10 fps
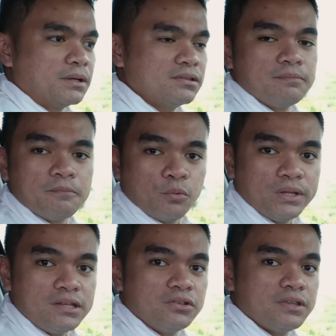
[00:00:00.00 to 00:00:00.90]
But
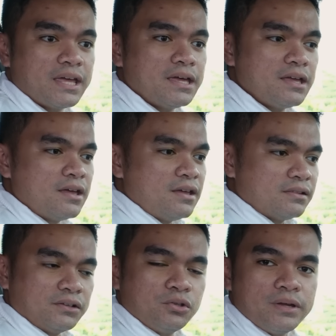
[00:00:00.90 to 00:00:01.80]
with Hyundai,
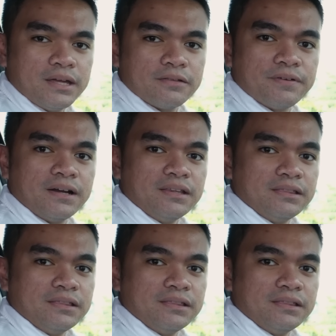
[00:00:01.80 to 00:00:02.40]
they're doing it very